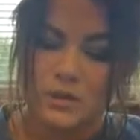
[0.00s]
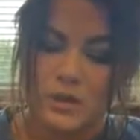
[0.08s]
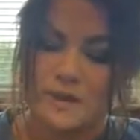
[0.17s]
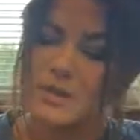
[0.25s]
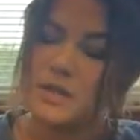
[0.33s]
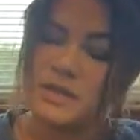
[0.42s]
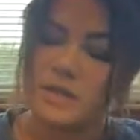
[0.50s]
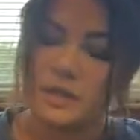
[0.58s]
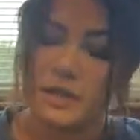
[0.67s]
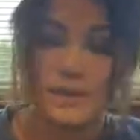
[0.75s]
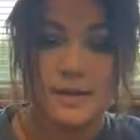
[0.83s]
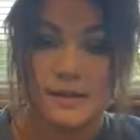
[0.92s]
basically
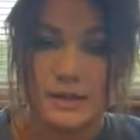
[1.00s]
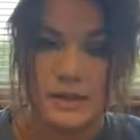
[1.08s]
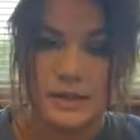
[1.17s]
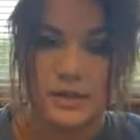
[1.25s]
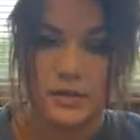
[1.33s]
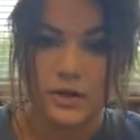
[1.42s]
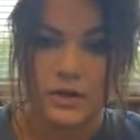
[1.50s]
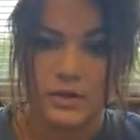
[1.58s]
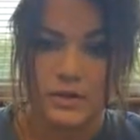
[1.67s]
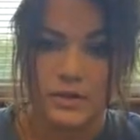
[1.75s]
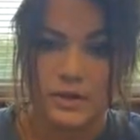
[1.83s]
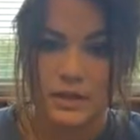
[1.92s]
his identity
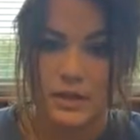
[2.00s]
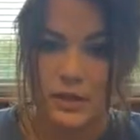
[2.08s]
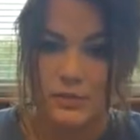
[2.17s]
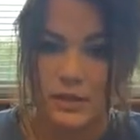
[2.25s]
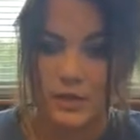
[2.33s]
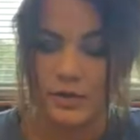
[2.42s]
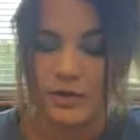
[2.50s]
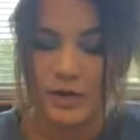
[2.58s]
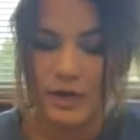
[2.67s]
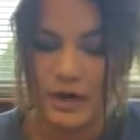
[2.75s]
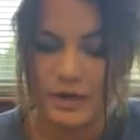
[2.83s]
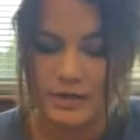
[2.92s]
crisis. The
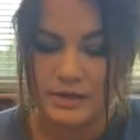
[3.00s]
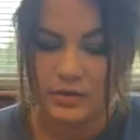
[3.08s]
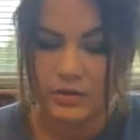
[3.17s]
narrator has